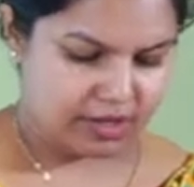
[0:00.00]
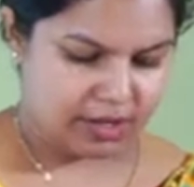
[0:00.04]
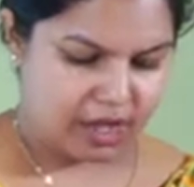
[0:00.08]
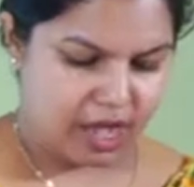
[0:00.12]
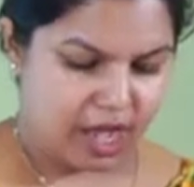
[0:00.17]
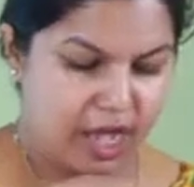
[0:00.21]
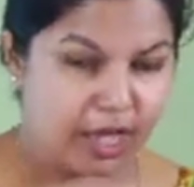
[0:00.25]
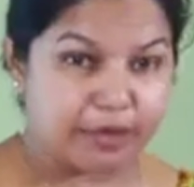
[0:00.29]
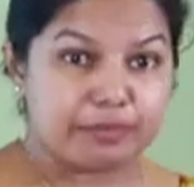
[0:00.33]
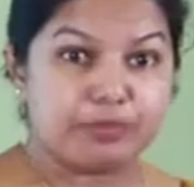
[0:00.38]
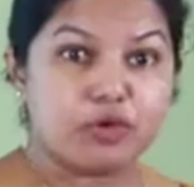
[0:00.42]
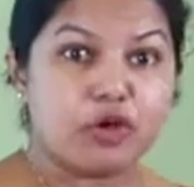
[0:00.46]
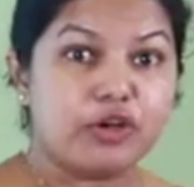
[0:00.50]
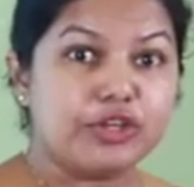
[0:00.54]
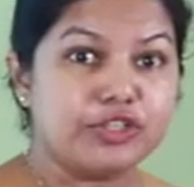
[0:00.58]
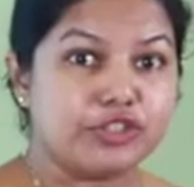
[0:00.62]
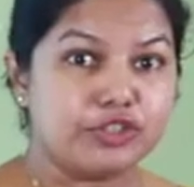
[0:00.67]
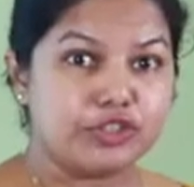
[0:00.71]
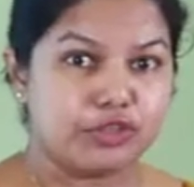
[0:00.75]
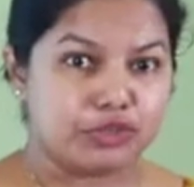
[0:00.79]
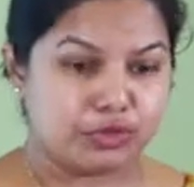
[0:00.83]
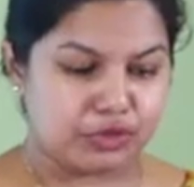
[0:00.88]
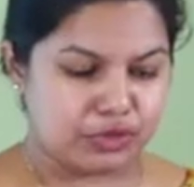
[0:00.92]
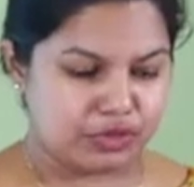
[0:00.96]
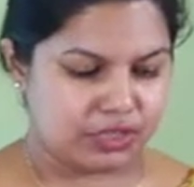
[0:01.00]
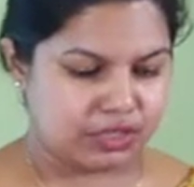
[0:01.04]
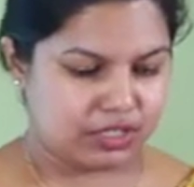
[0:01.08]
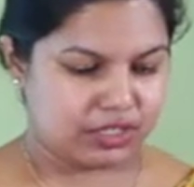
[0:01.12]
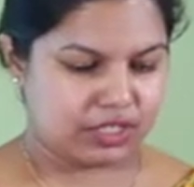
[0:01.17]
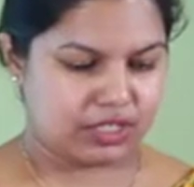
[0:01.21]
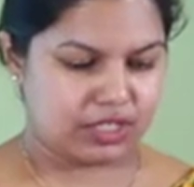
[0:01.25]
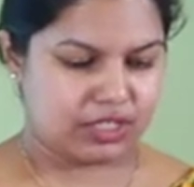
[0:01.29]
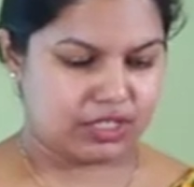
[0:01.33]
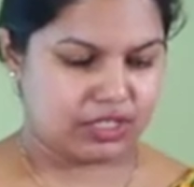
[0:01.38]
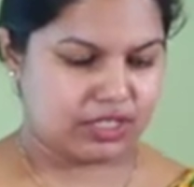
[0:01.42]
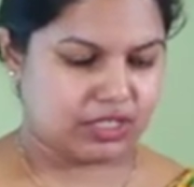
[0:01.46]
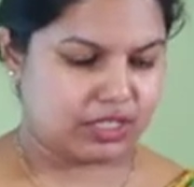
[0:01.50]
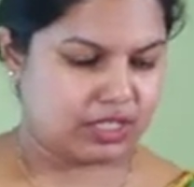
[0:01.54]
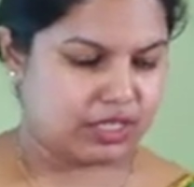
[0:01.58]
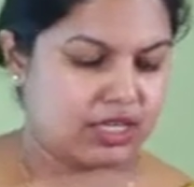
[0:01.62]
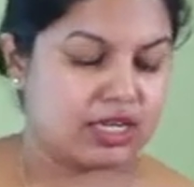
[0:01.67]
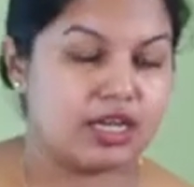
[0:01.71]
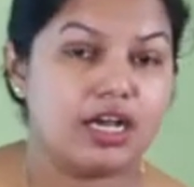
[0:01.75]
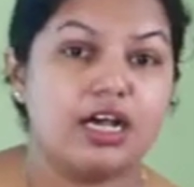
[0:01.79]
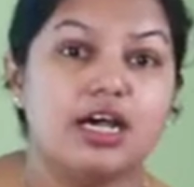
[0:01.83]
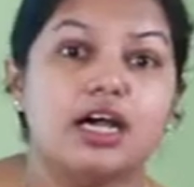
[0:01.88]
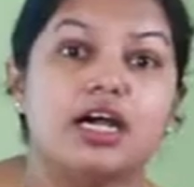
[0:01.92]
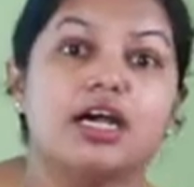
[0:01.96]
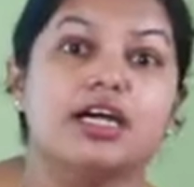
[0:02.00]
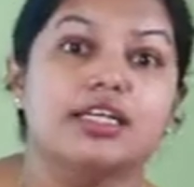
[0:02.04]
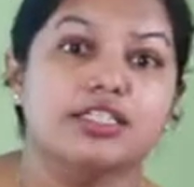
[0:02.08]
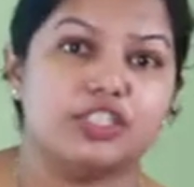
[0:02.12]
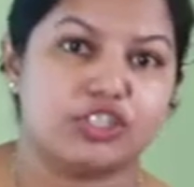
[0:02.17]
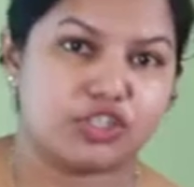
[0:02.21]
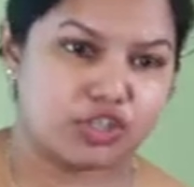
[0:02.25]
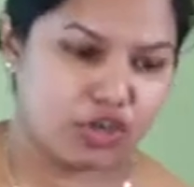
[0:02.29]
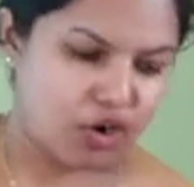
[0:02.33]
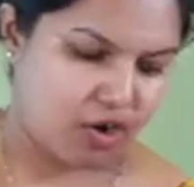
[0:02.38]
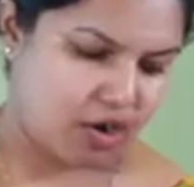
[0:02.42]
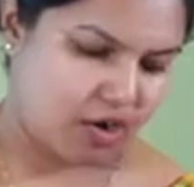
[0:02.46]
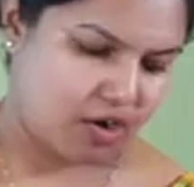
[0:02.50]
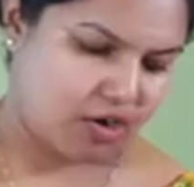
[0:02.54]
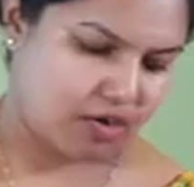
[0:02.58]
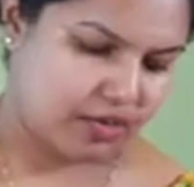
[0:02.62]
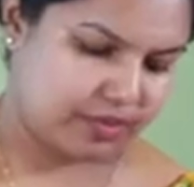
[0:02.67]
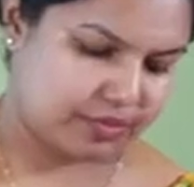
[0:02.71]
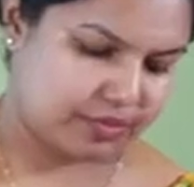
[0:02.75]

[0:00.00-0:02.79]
I'm going to use a straw.